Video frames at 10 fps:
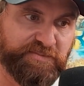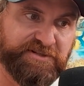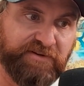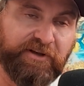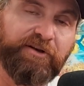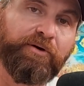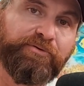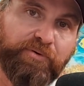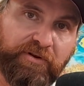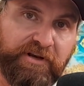Pacific and go
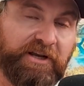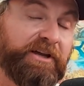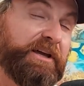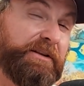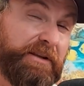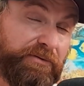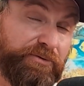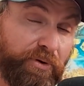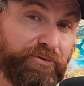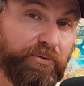through all
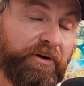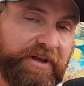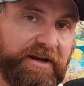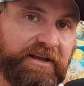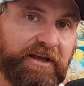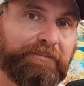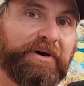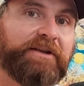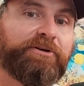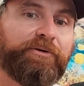that again,
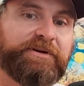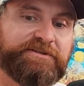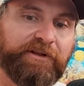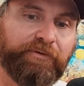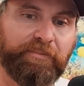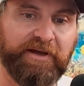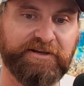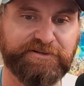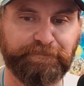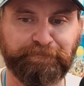but go at a slower
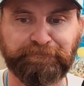pace.